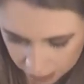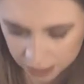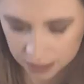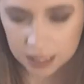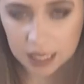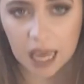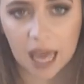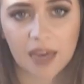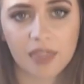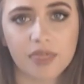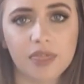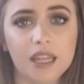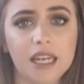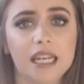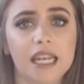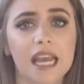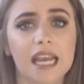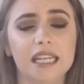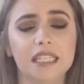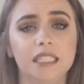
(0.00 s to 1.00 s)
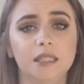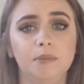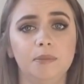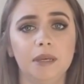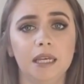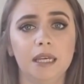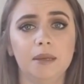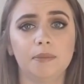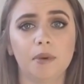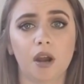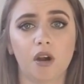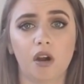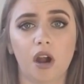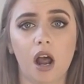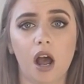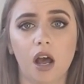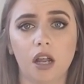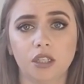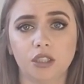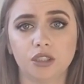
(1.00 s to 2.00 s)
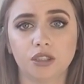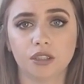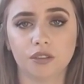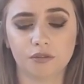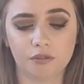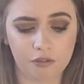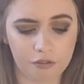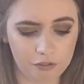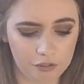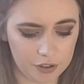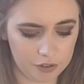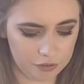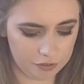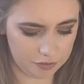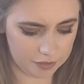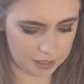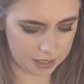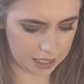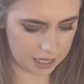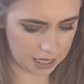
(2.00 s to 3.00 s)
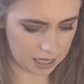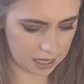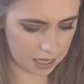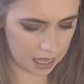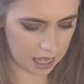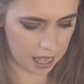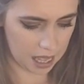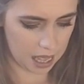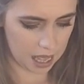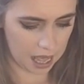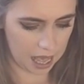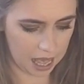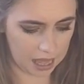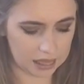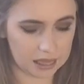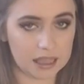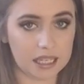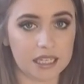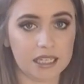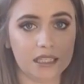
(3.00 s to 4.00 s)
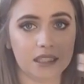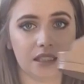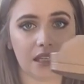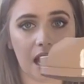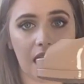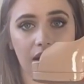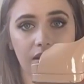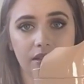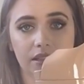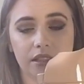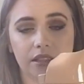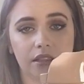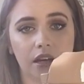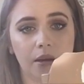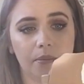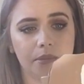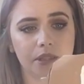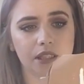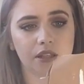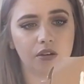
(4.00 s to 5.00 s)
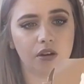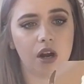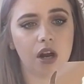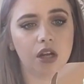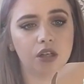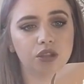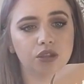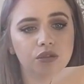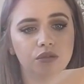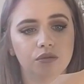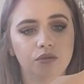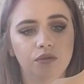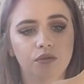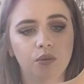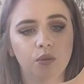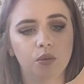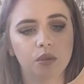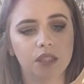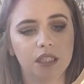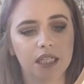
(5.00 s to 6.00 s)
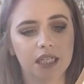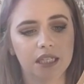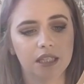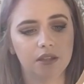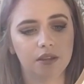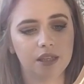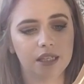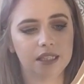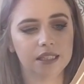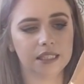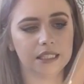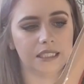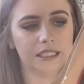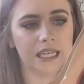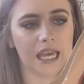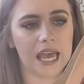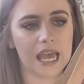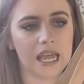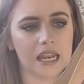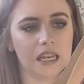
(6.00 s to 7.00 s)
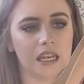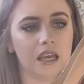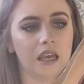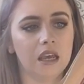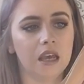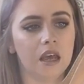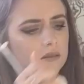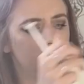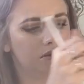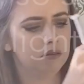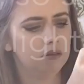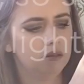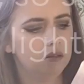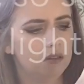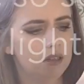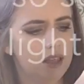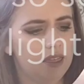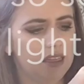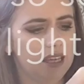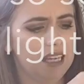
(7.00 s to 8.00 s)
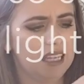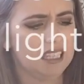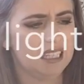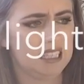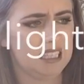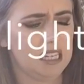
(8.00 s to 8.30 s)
Yeah, the Lady Peep are 150 and these Altamas are 140. So these are 10, I think it's